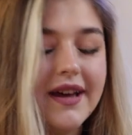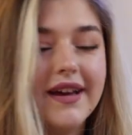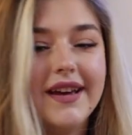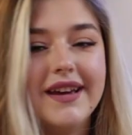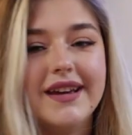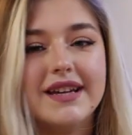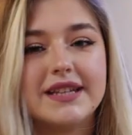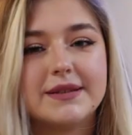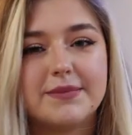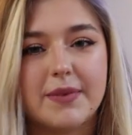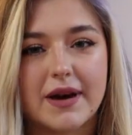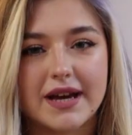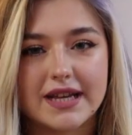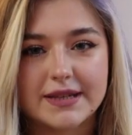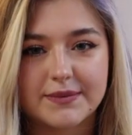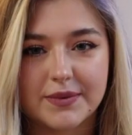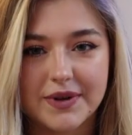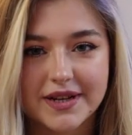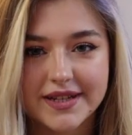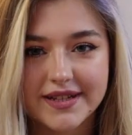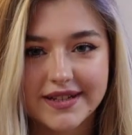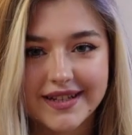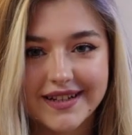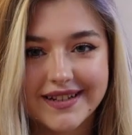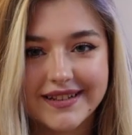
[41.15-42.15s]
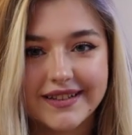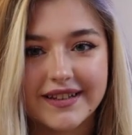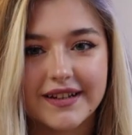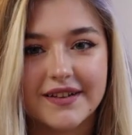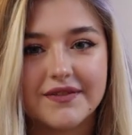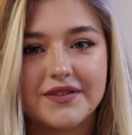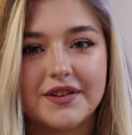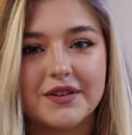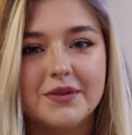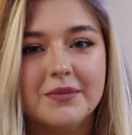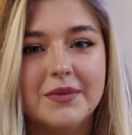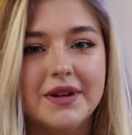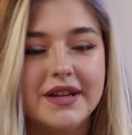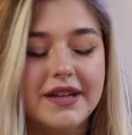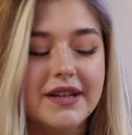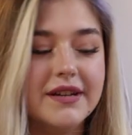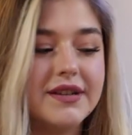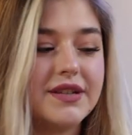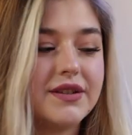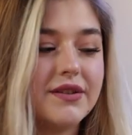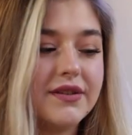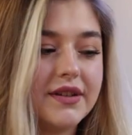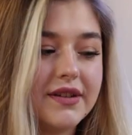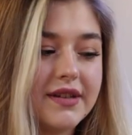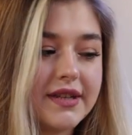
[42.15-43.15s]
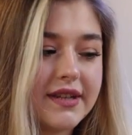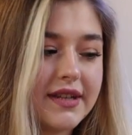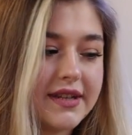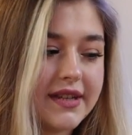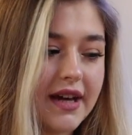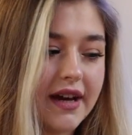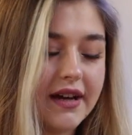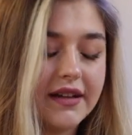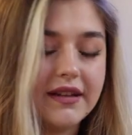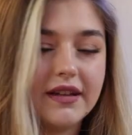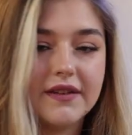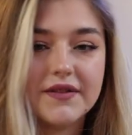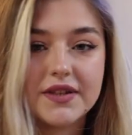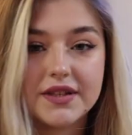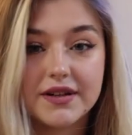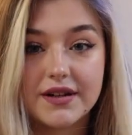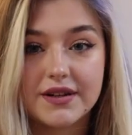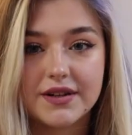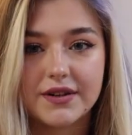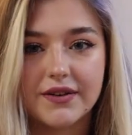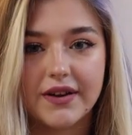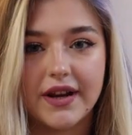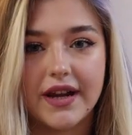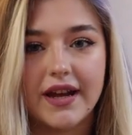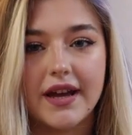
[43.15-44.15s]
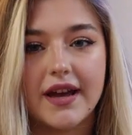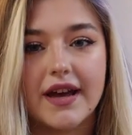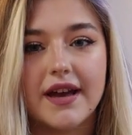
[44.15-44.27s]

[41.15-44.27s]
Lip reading: He is past president of the Romanian Student Society of Surgery